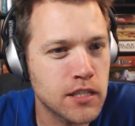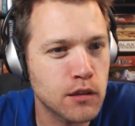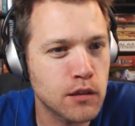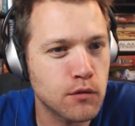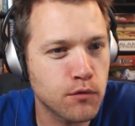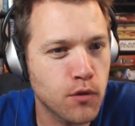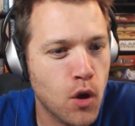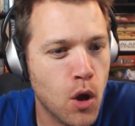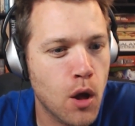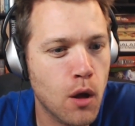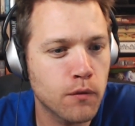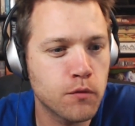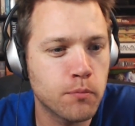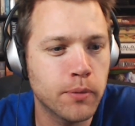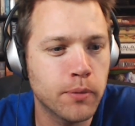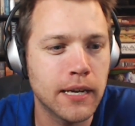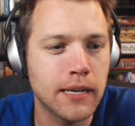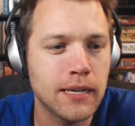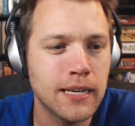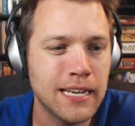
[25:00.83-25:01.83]
things
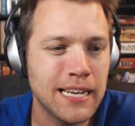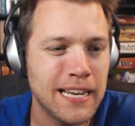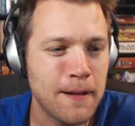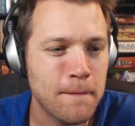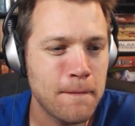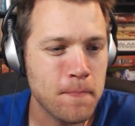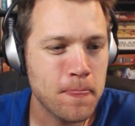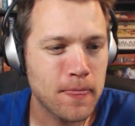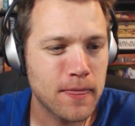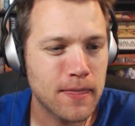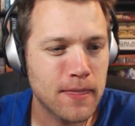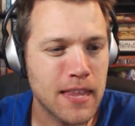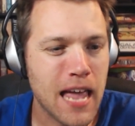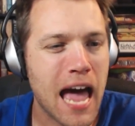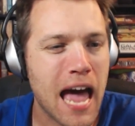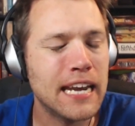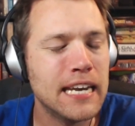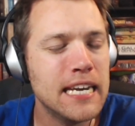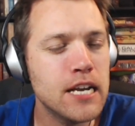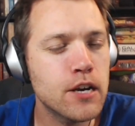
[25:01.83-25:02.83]
involved, but
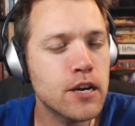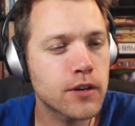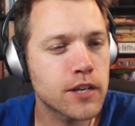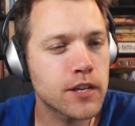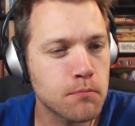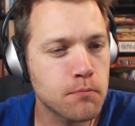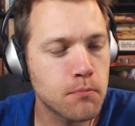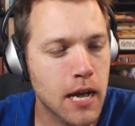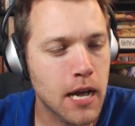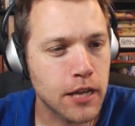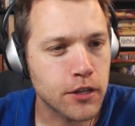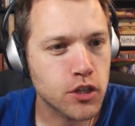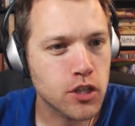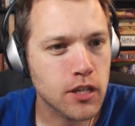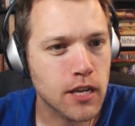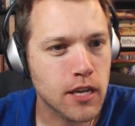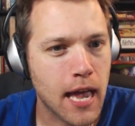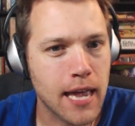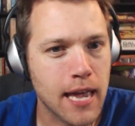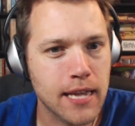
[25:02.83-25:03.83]
not near as
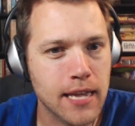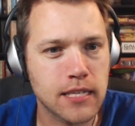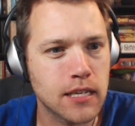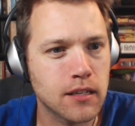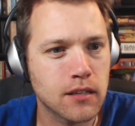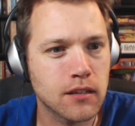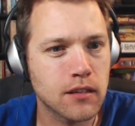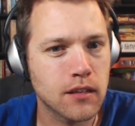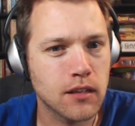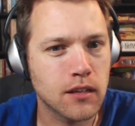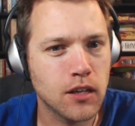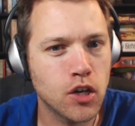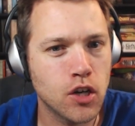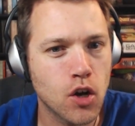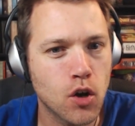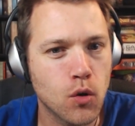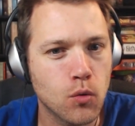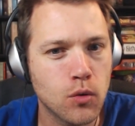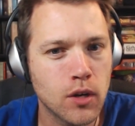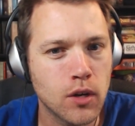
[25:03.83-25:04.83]
much as in,
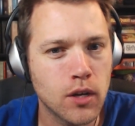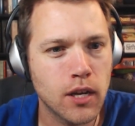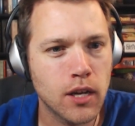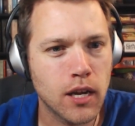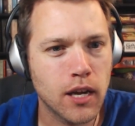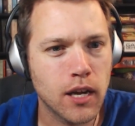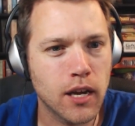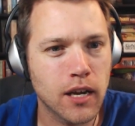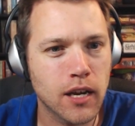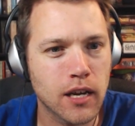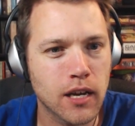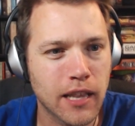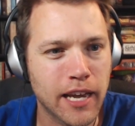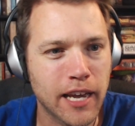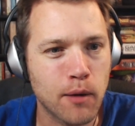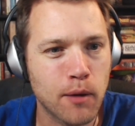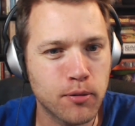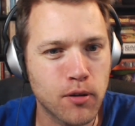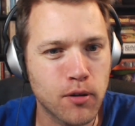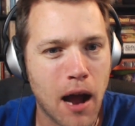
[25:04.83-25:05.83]
you know,
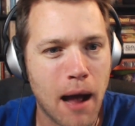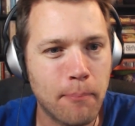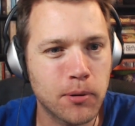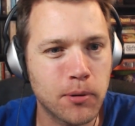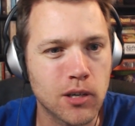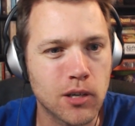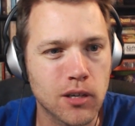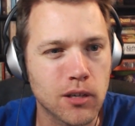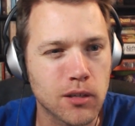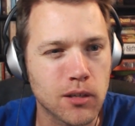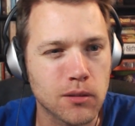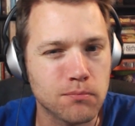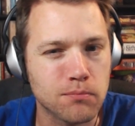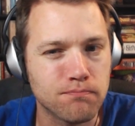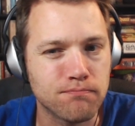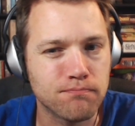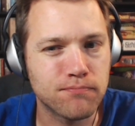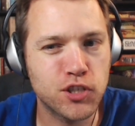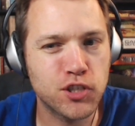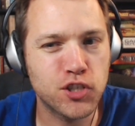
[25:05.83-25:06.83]
like a
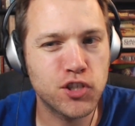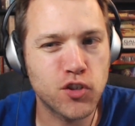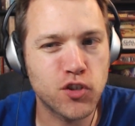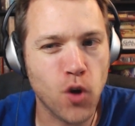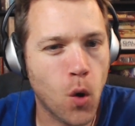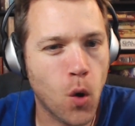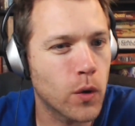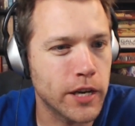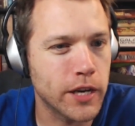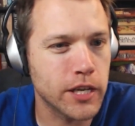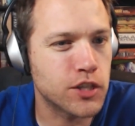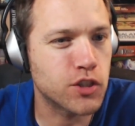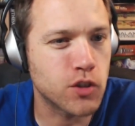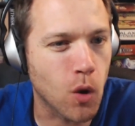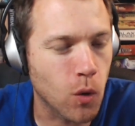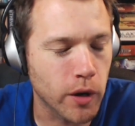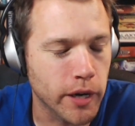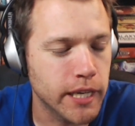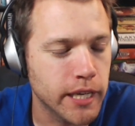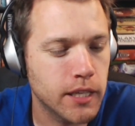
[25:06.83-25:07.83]
proper
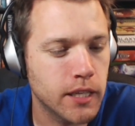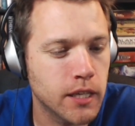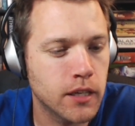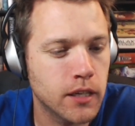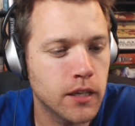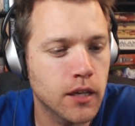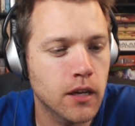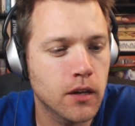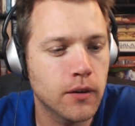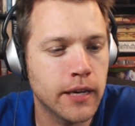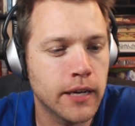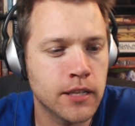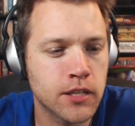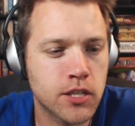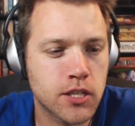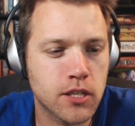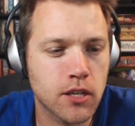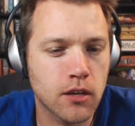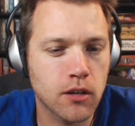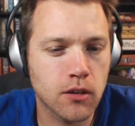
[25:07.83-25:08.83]
story, you know?
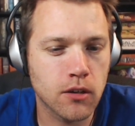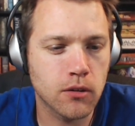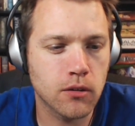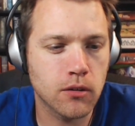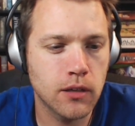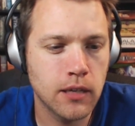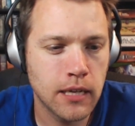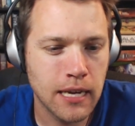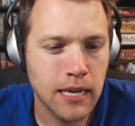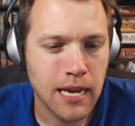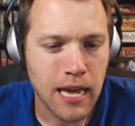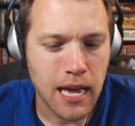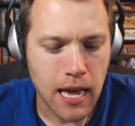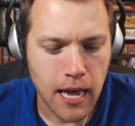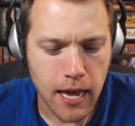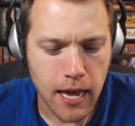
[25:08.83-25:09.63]
And so,